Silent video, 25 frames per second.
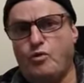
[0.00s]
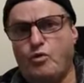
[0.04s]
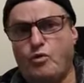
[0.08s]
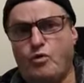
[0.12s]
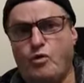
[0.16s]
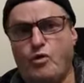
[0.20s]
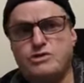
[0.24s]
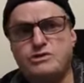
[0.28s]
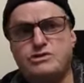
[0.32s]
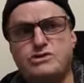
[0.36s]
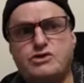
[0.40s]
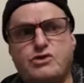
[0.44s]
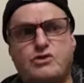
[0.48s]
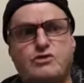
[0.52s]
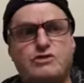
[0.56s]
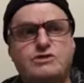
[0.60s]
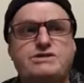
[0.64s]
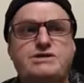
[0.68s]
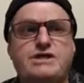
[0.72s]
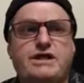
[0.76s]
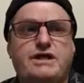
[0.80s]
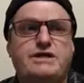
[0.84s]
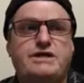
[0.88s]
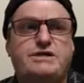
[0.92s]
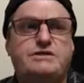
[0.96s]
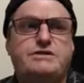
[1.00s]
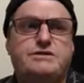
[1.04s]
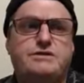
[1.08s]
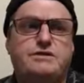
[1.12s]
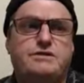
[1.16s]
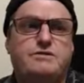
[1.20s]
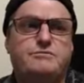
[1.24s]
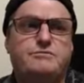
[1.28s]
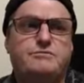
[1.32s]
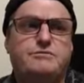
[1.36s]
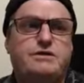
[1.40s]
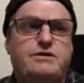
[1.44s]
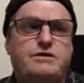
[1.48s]
What's God saying to
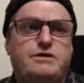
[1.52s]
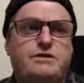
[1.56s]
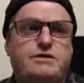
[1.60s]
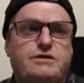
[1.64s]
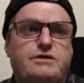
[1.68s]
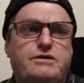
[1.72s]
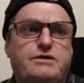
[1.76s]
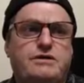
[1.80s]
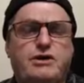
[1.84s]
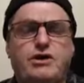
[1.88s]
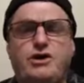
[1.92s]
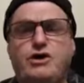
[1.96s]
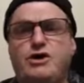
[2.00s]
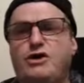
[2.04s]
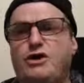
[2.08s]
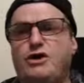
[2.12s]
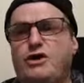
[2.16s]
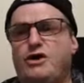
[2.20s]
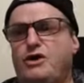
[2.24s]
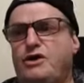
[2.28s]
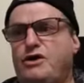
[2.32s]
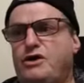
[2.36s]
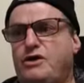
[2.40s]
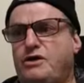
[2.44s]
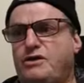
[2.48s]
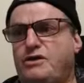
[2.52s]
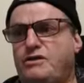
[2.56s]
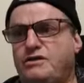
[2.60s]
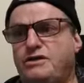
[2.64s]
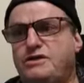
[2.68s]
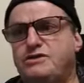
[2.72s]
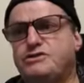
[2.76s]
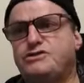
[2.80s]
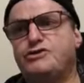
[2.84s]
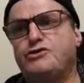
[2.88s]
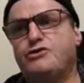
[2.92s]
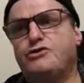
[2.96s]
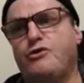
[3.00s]
them?
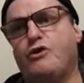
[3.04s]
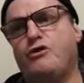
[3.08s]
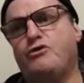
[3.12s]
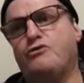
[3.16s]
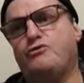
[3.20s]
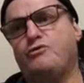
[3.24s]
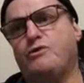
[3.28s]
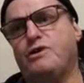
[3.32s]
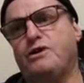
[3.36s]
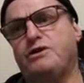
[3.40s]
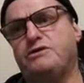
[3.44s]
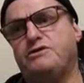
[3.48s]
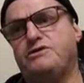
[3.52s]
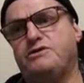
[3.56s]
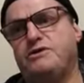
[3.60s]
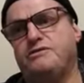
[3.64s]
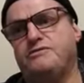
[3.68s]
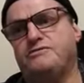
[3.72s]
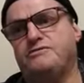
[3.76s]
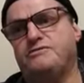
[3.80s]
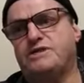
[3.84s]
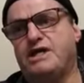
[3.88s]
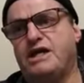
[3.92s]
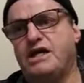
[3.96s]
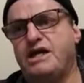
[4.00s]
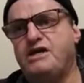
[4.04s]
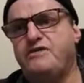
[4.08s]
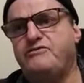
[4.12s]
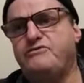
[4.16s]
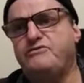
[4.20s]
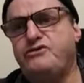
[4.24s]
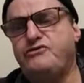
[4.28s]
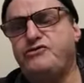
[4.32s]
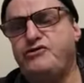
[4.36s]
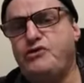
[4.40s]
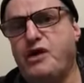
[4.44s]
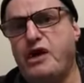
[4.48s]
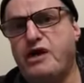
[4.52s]
These are your own relatives, even
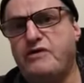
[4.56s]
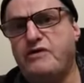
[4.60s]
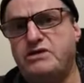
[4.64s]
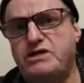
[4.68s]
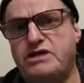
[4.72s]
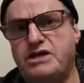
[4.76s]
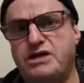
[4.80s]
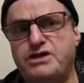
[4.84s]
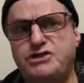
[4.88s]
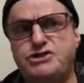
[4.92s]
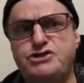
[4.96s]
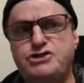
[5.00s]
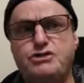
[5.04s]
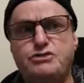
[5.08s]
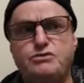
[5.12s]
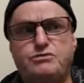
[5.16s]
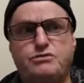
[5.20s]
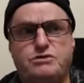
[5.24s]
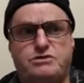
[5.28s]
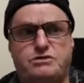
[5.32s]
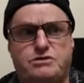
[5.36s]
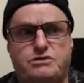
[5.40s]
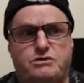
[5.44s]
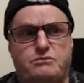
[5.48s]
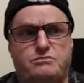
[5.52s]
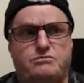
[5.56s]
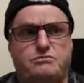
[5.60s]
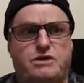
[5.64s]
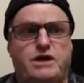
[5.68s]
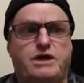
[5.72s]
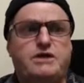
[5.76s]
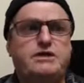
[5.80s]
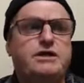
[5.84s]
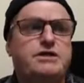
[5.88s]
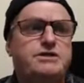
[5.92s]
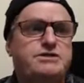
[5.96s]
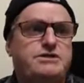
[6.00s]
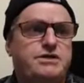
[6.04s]
if you have an issue with them,
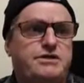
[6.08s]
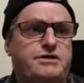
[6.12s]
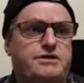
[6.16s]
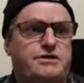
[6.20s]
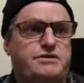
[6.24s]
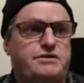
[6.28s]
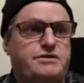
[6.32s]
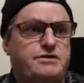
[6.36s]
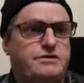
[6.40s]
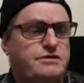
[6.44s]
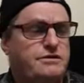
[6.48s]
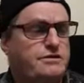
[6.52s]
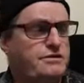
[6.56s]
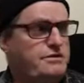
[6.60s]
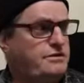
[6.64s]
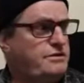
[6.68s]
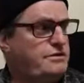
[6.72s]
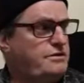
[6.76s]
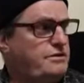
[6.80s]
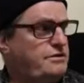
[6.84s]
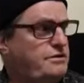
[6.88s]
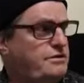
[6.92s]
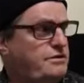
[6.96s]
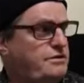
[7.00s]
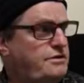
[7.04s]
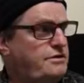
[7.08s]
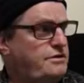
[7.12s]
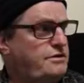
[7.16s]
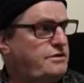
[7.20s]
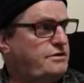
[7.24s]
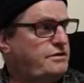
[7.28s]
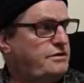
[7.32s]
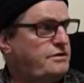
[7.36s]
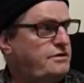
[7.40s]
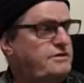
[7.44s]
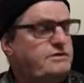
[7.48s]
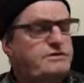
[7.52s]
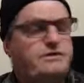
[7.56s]
and they did.
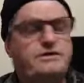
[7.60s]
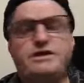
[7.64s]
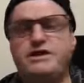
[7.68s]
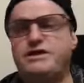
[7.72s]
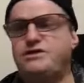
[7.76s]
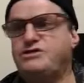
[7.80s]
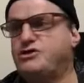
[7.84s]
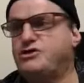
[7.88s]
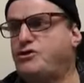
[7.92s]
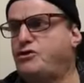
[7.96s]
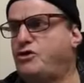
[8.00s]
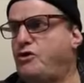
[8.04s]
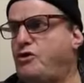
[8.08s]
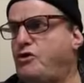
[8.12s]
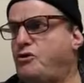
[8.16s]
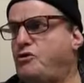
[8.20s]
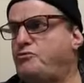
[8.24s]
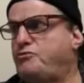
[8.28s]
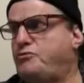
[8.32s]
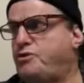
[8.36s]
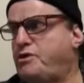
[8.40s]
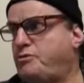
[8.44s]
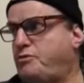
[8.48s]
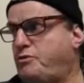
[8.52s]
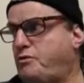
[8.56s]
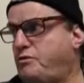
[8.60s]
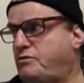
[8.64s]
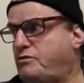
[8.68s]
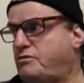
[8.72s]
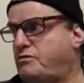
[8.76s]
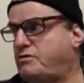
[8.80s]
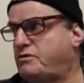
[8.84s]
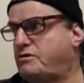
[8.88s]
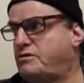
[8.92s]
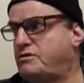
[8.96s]
These are your own people.